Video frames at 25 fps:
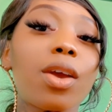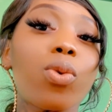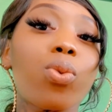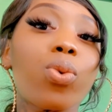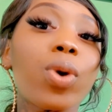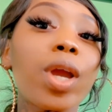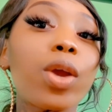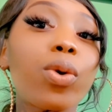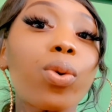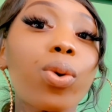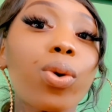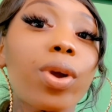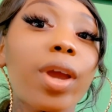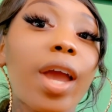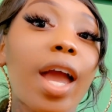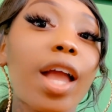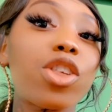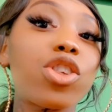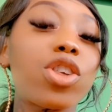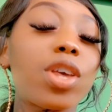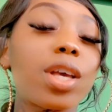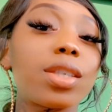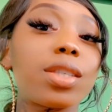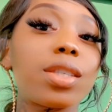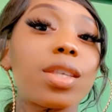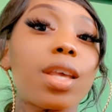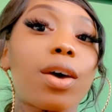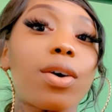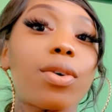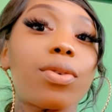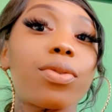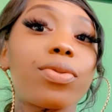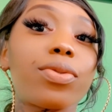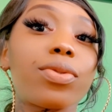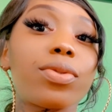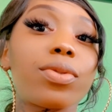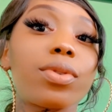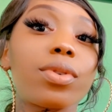Recreate yourself.
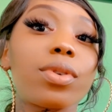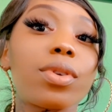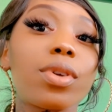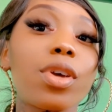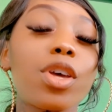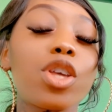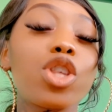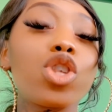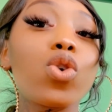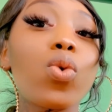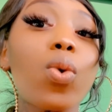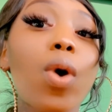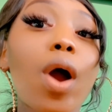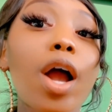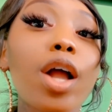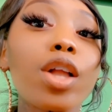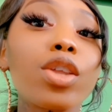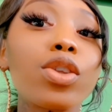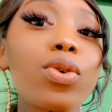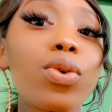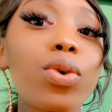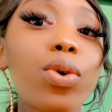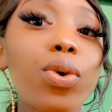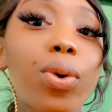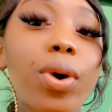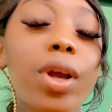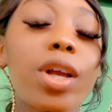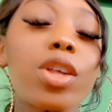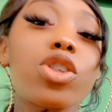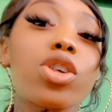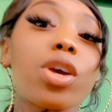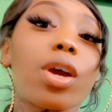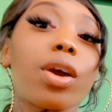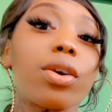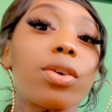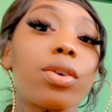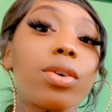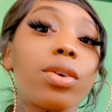You are a new
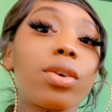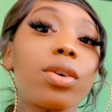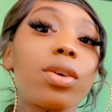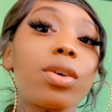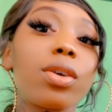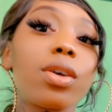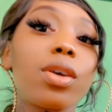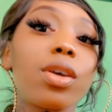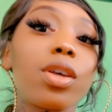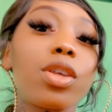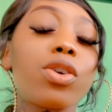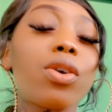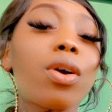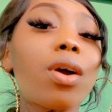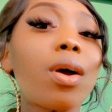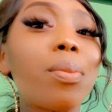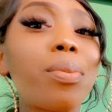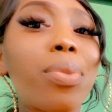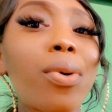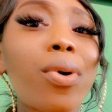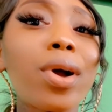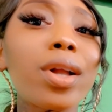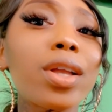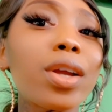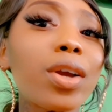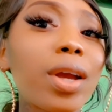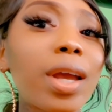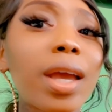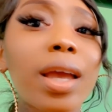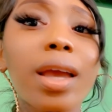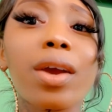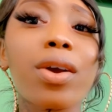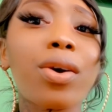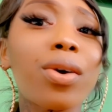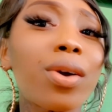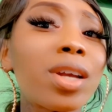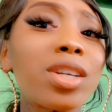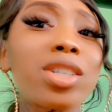creature. You're a born
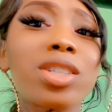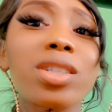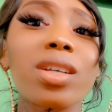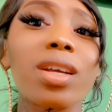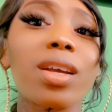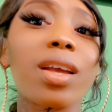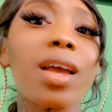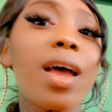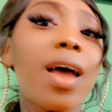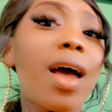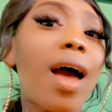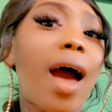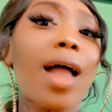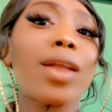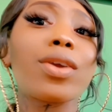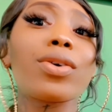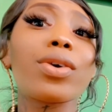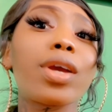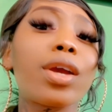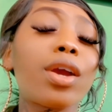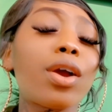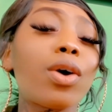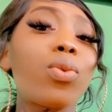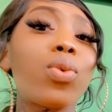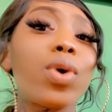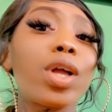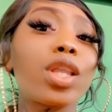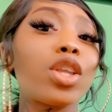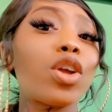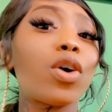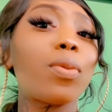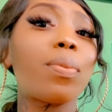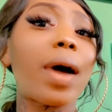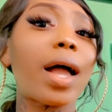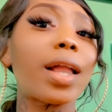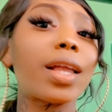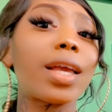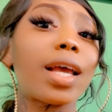again Christian. I don't care what
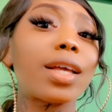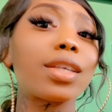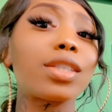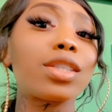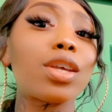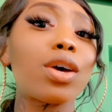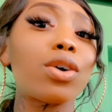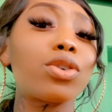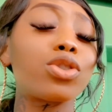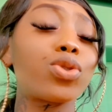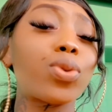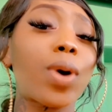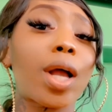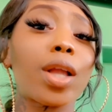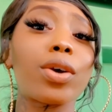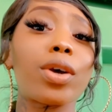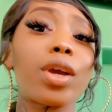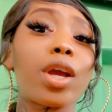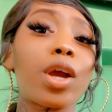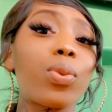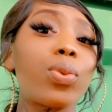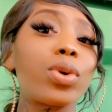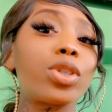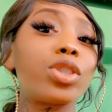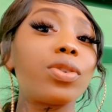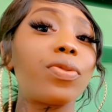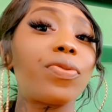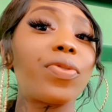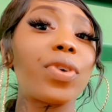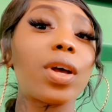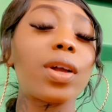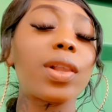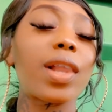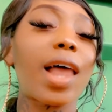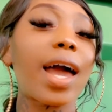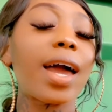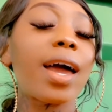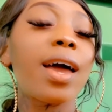nobody has told you. I don't care what you
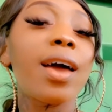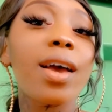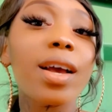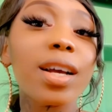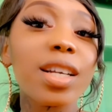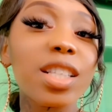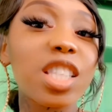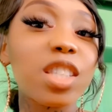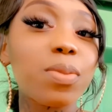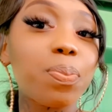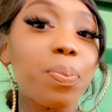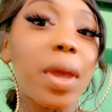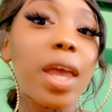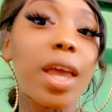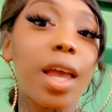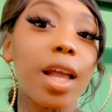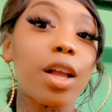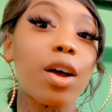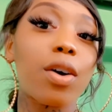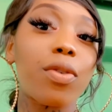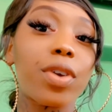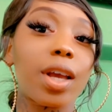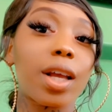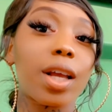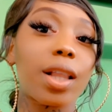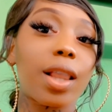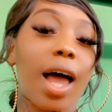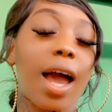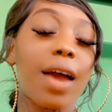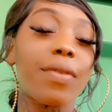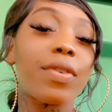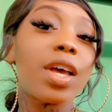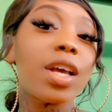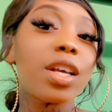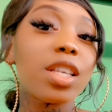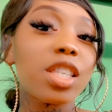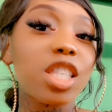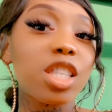feel like. Speak it over your life.
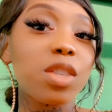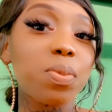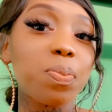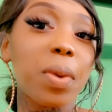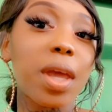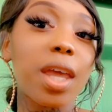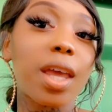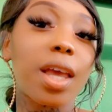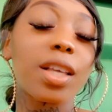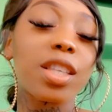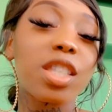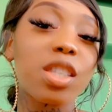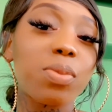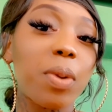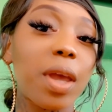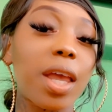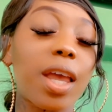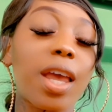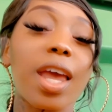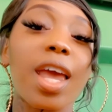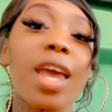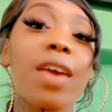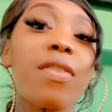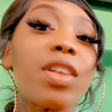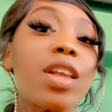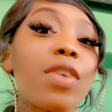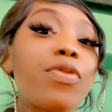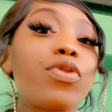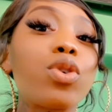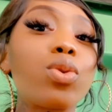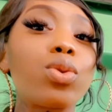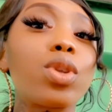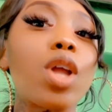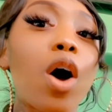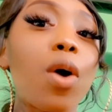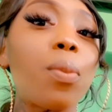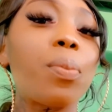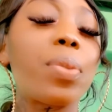Speak it, speak it. Even if you
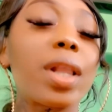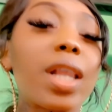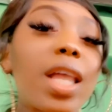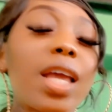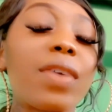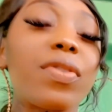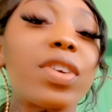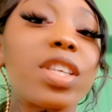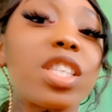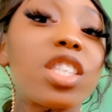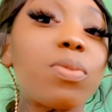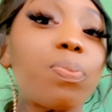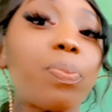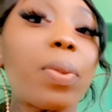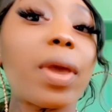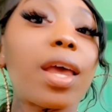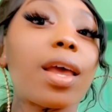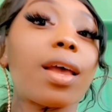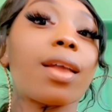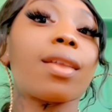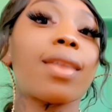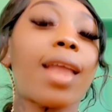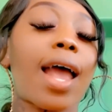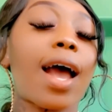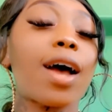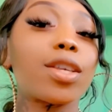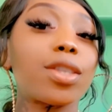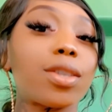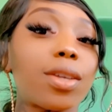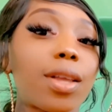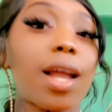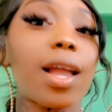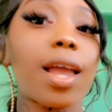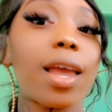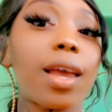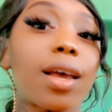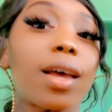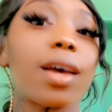don't believe it, speak it now so
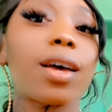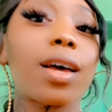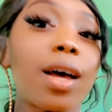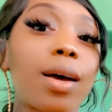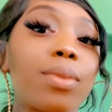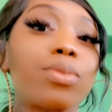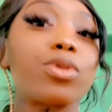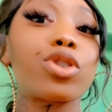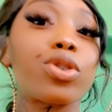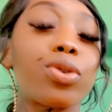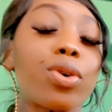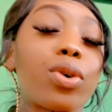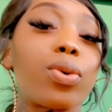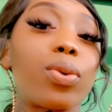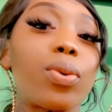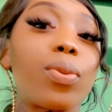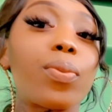that it could come true.